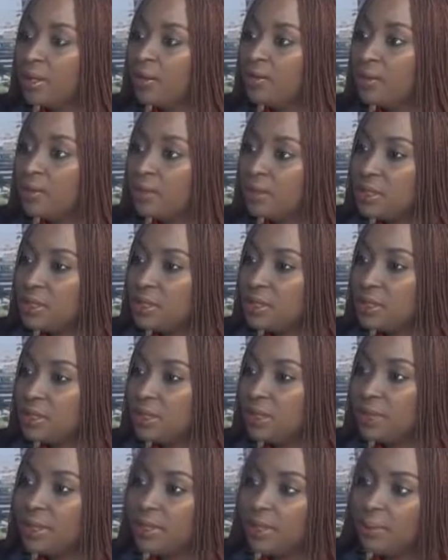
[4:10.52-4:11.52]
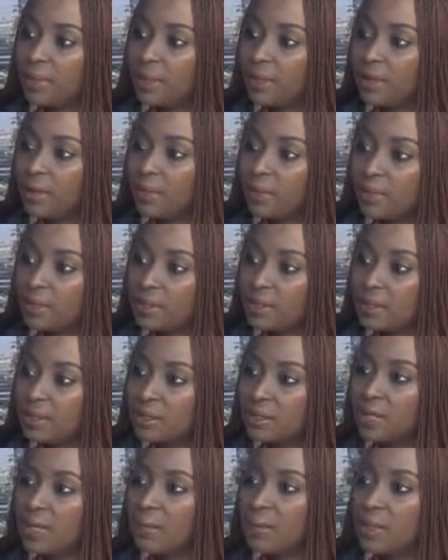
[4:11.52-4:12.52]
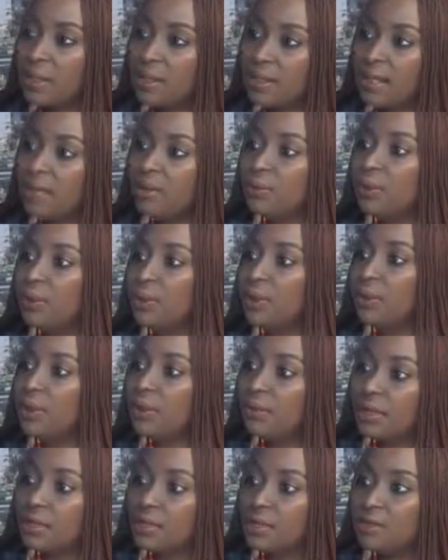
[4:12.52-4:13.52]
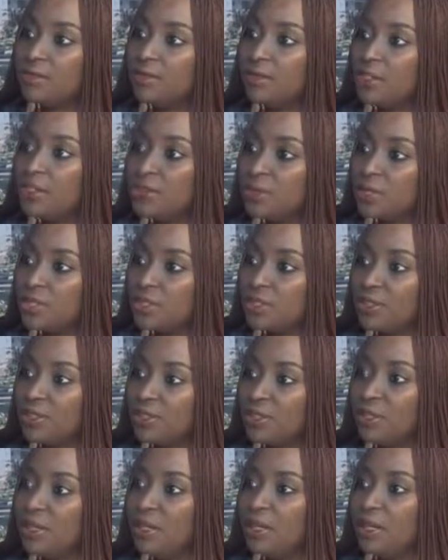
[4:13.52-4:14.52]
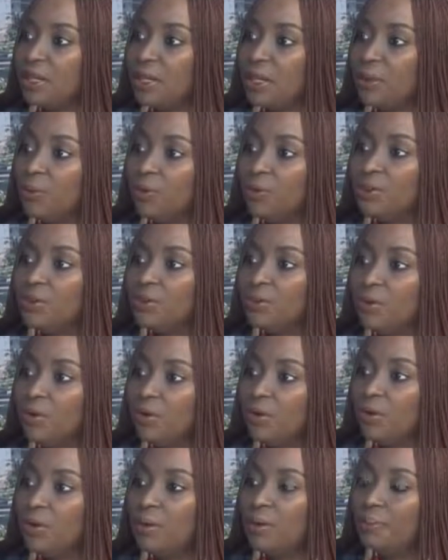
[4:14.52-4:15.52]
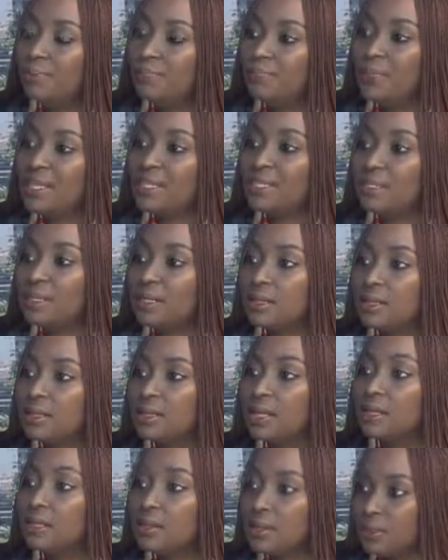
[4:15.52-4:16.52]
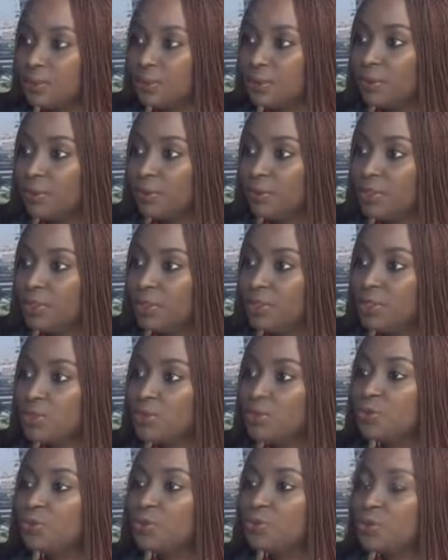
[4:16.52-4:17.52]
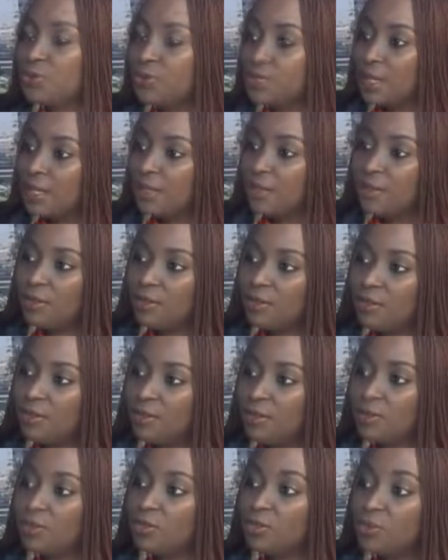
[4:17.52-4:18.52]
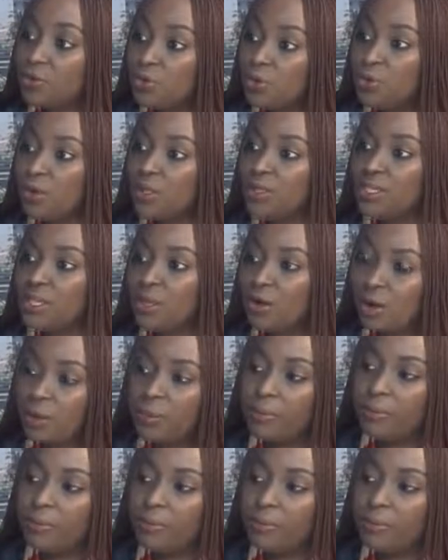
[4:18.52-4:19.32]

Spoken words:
But as we looked at it, where the market was at the time, and then with the currency fluctuation, it was more business sensible to channel the funds towards the